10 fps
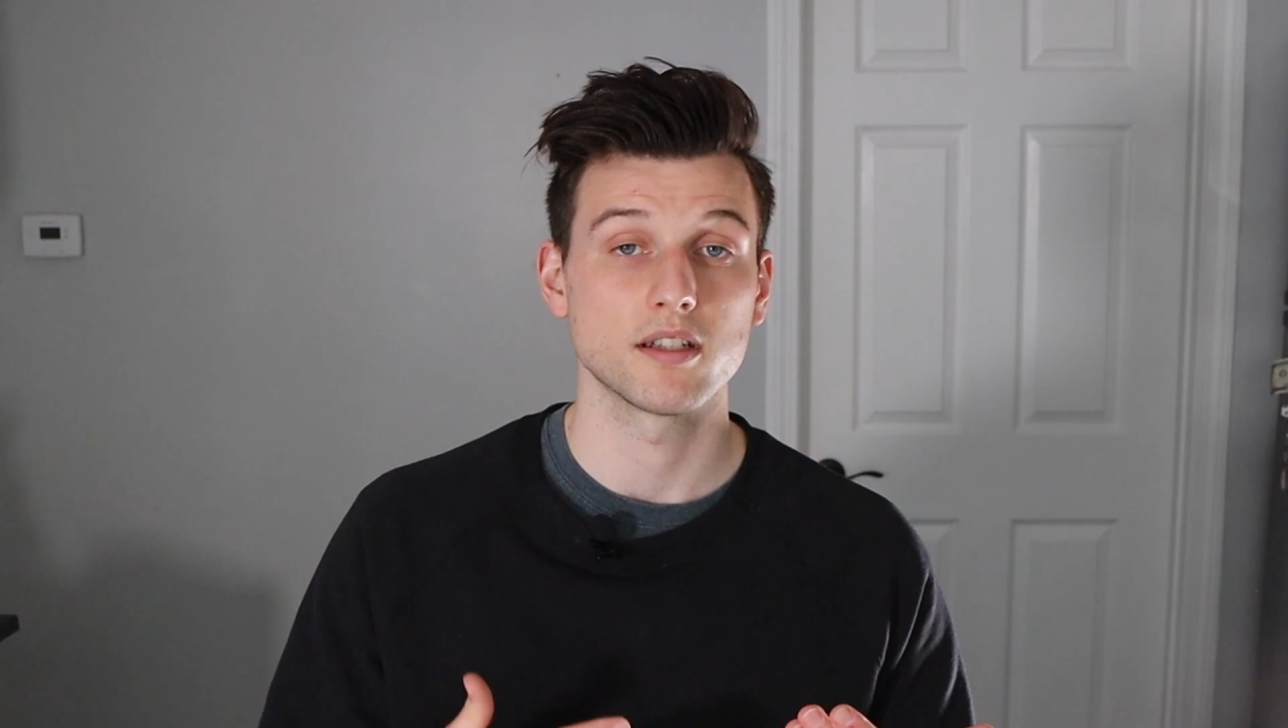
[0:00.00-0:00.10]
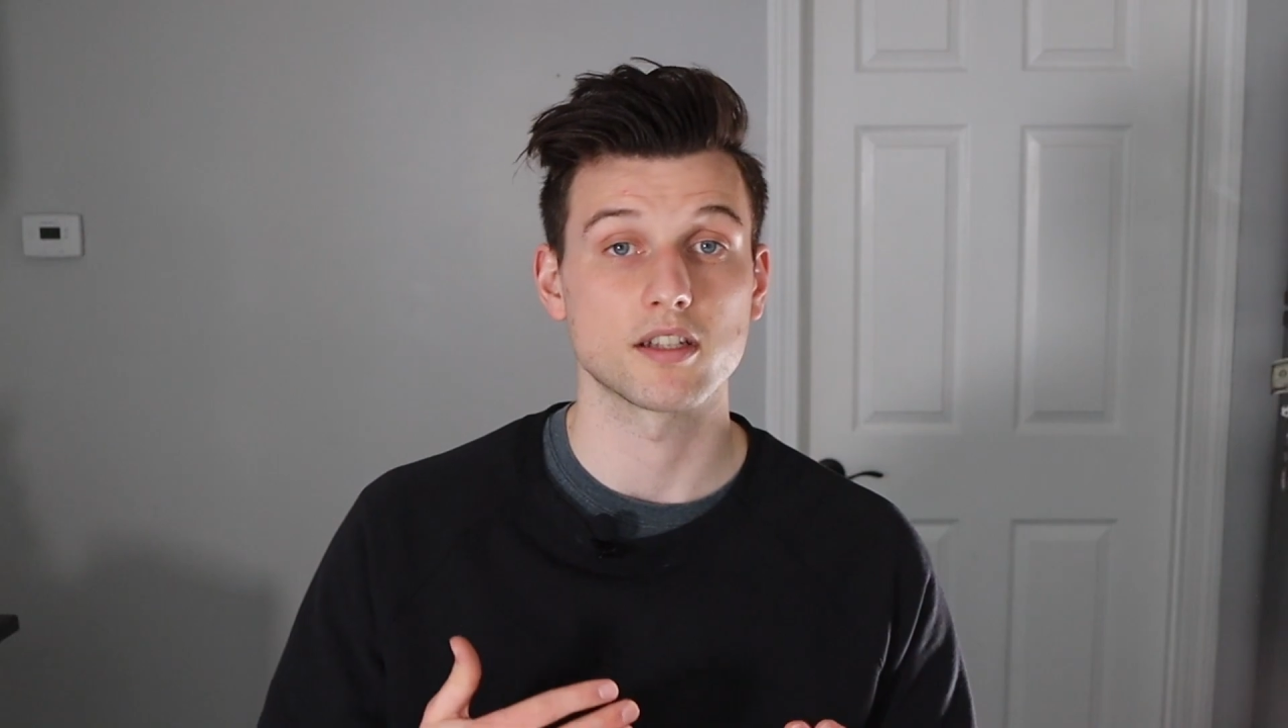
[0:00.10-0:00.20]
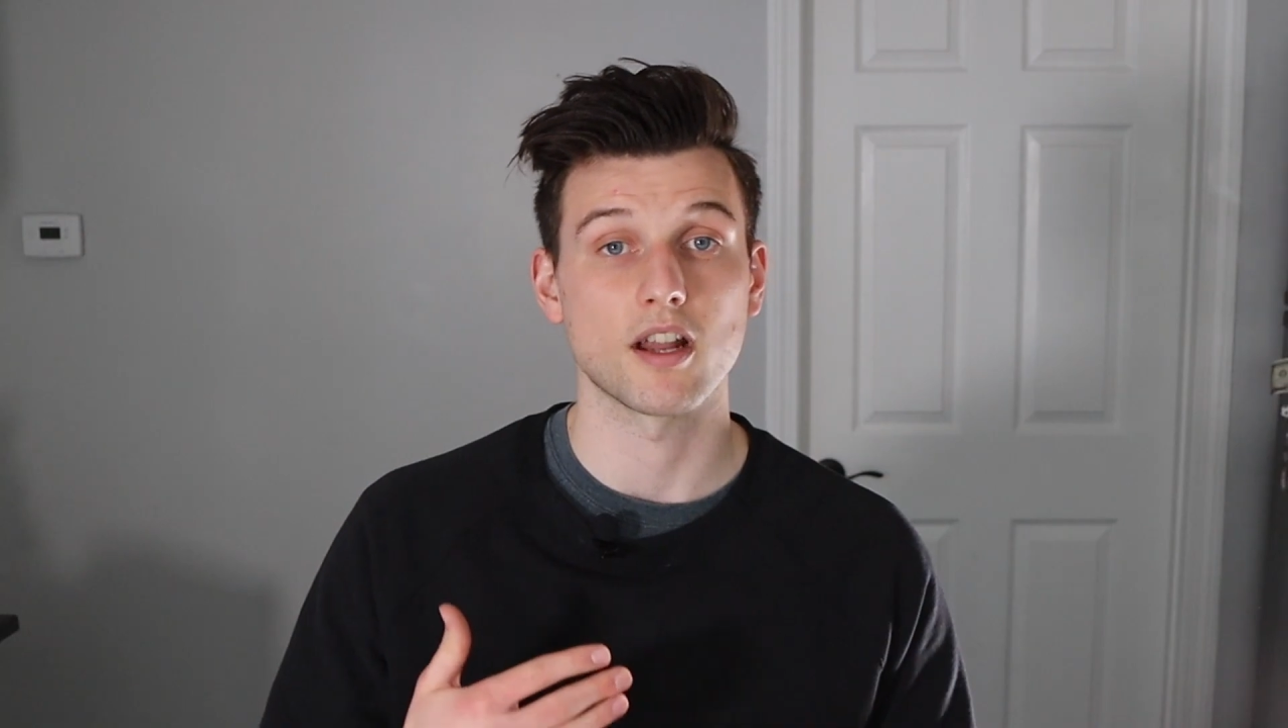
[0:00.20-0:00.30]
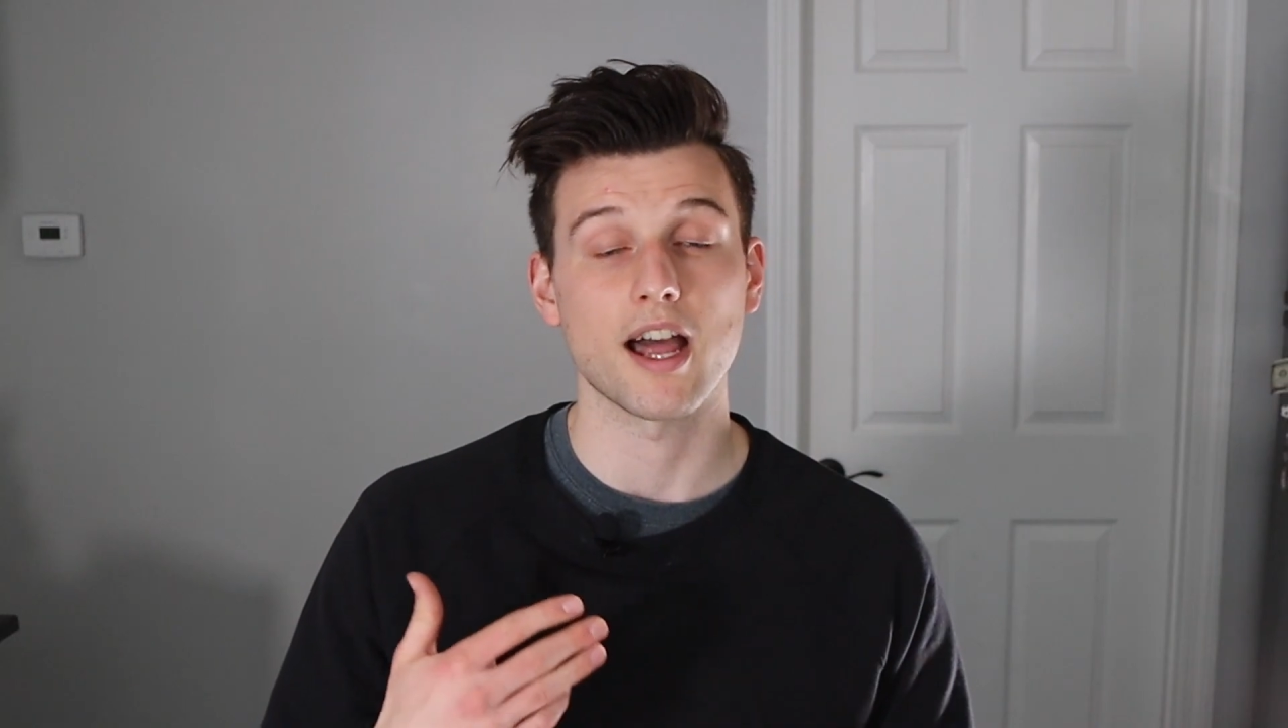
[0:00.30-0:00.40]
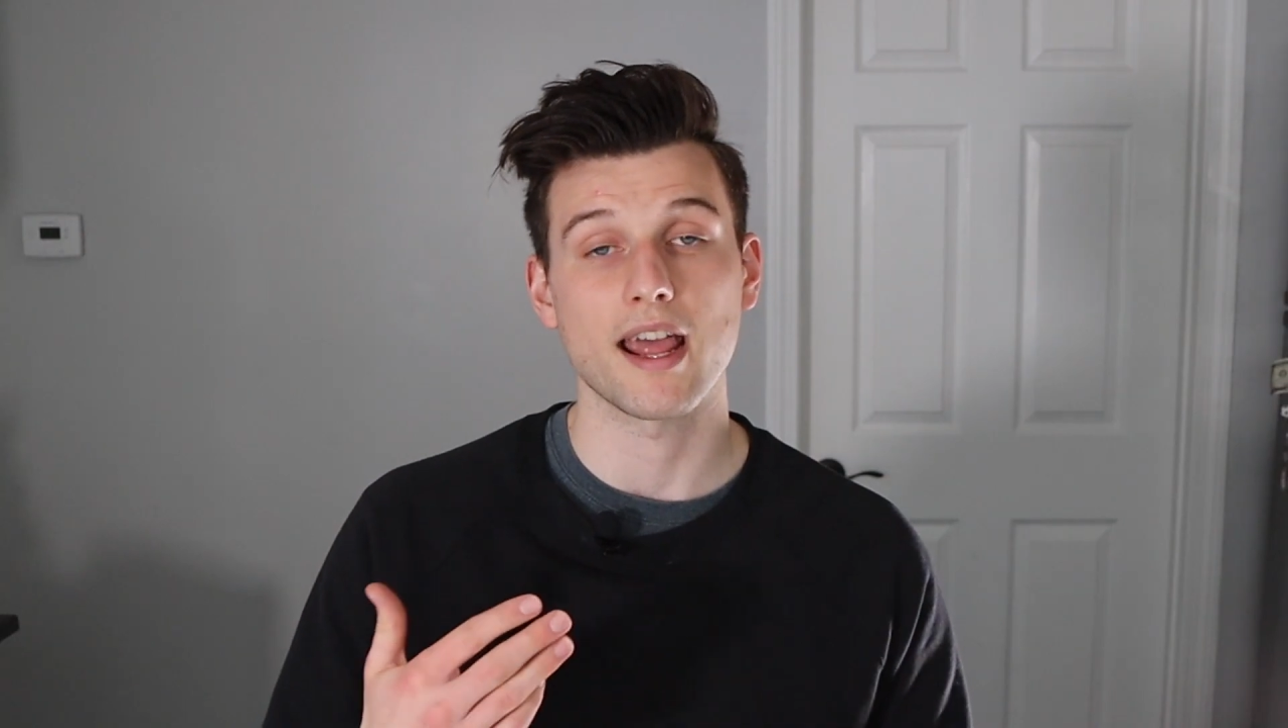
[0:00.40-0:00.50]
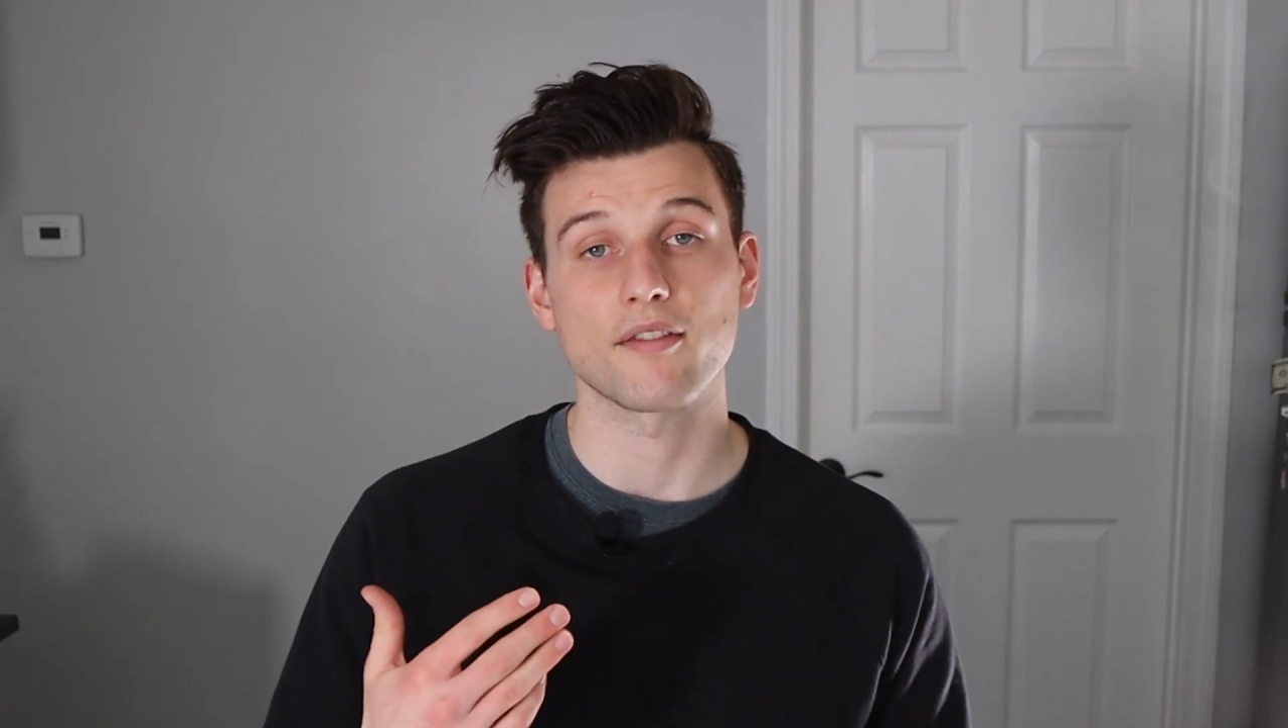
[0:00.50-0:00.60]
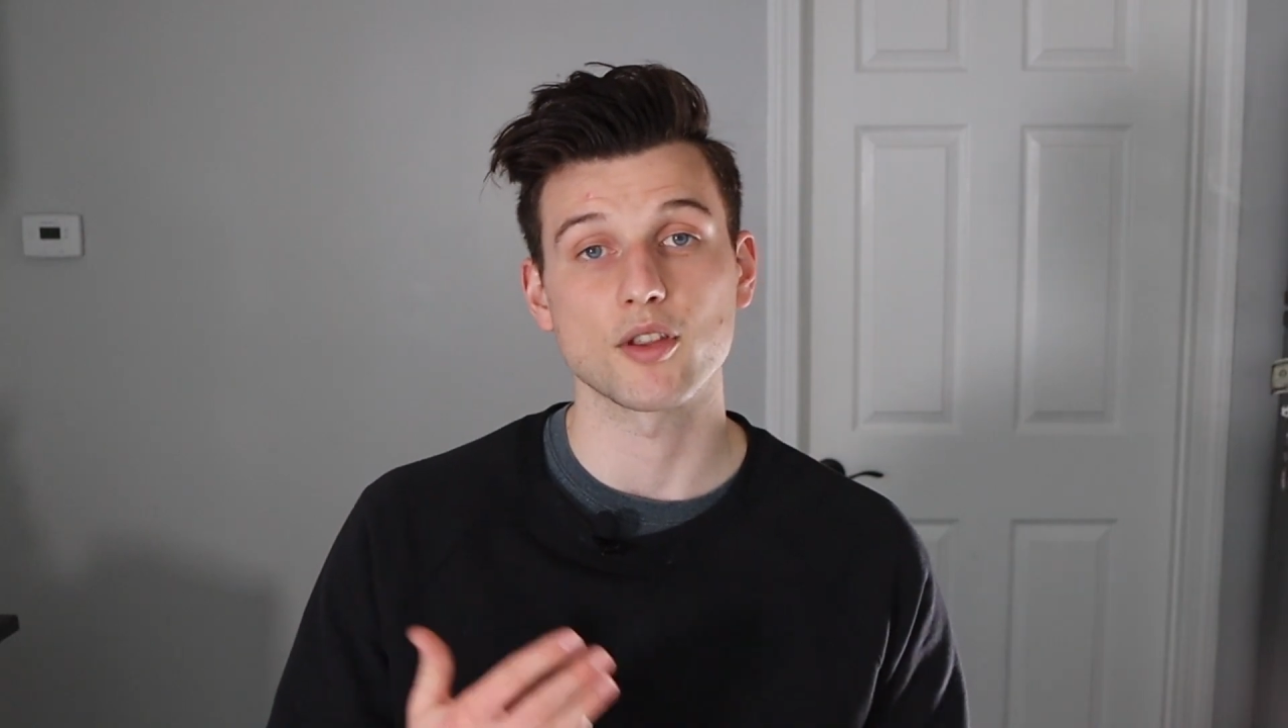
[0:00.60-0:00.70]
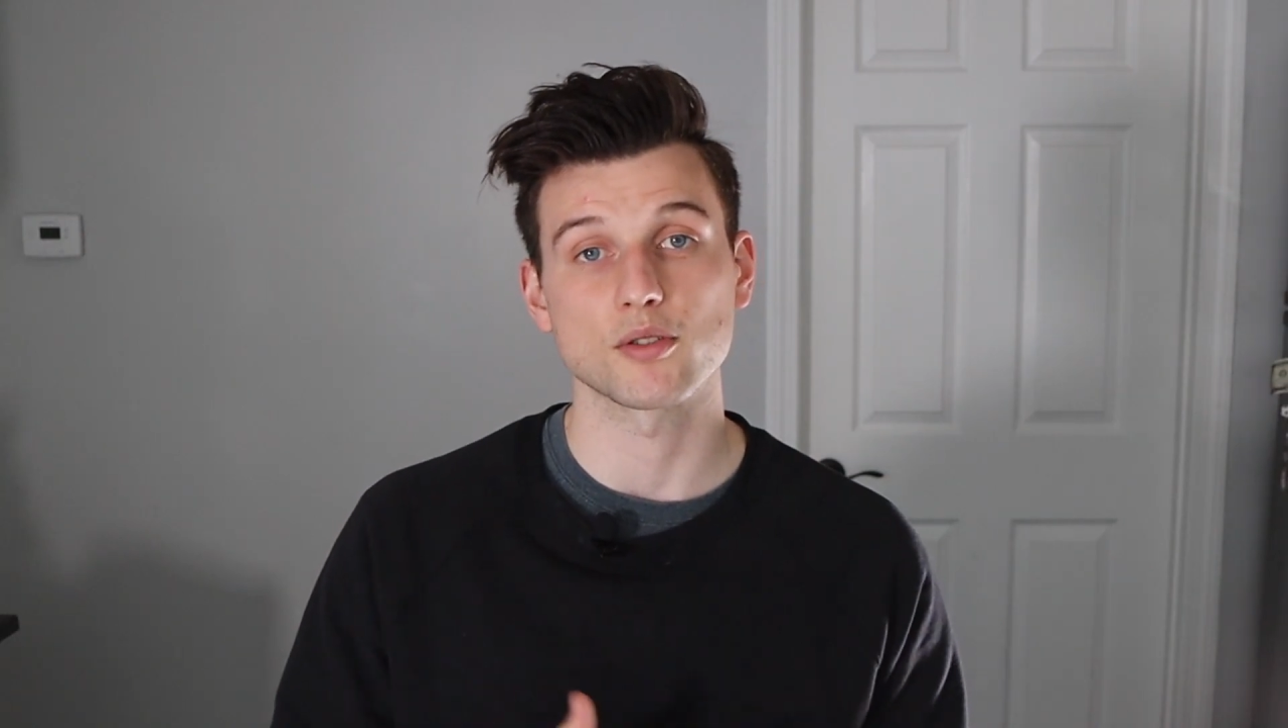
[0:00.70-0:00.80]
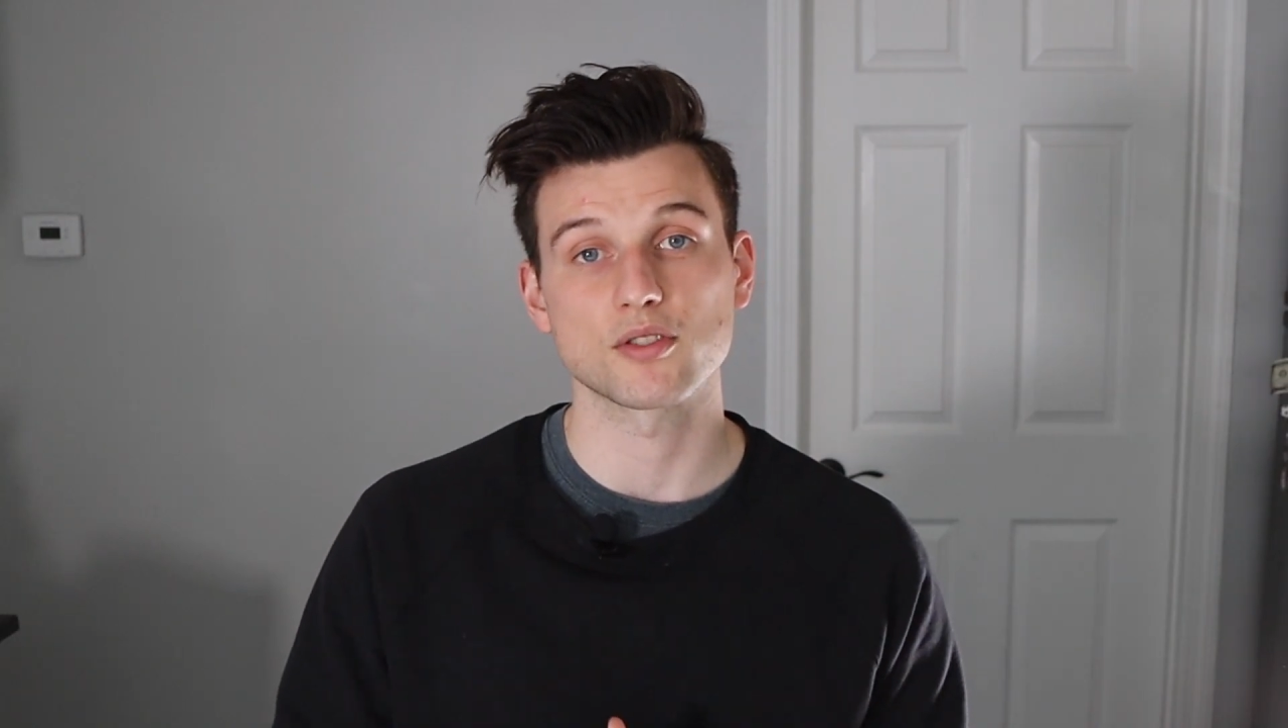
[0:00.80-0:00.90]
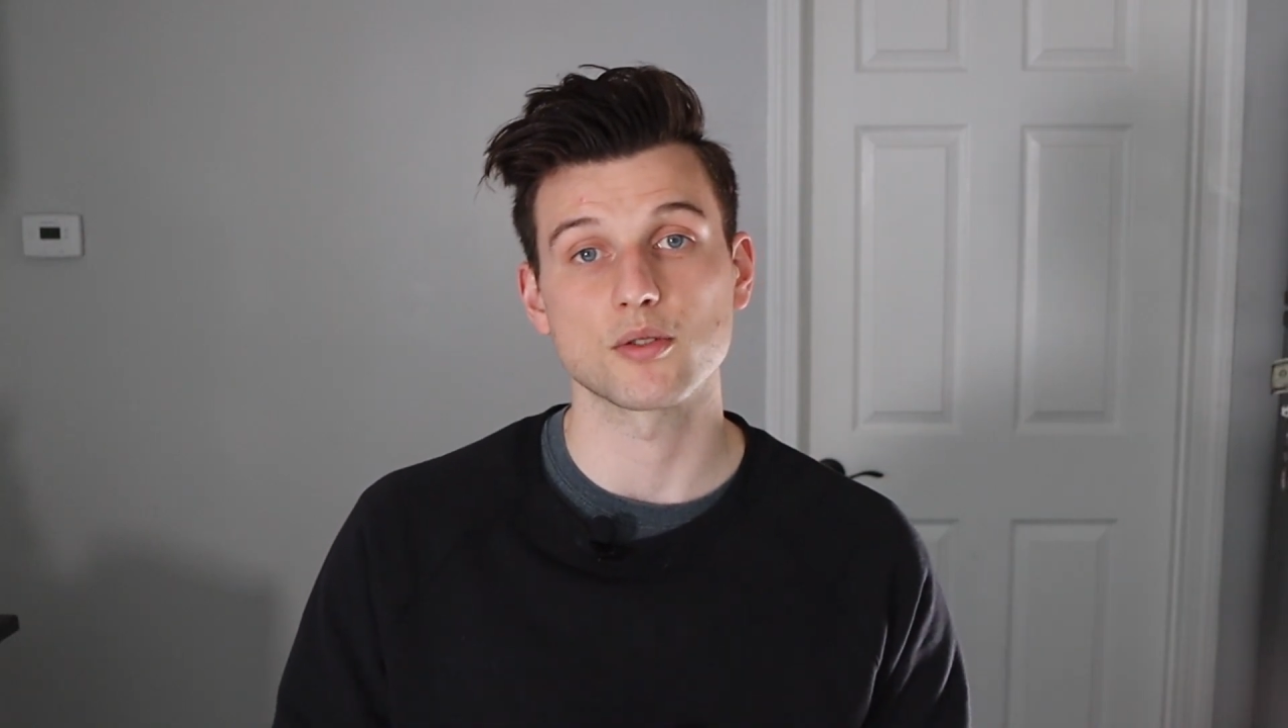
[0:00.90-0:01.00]
to not have
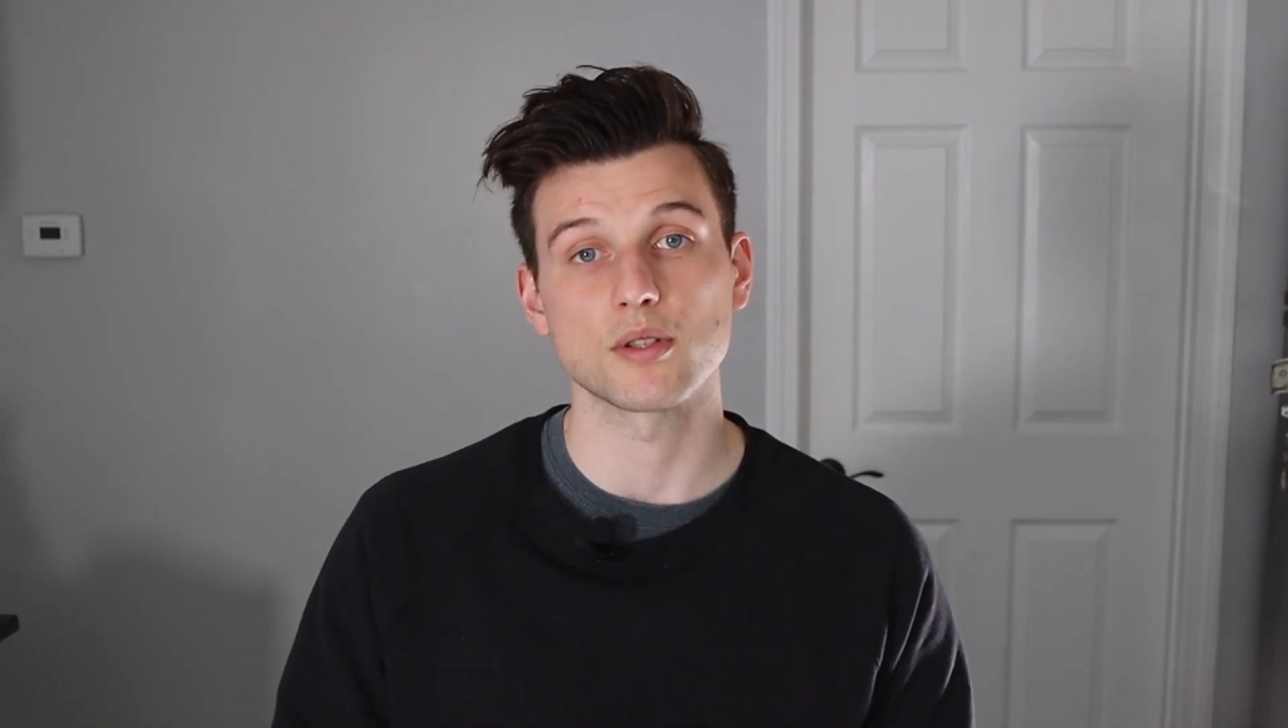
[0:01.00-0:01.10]
those 2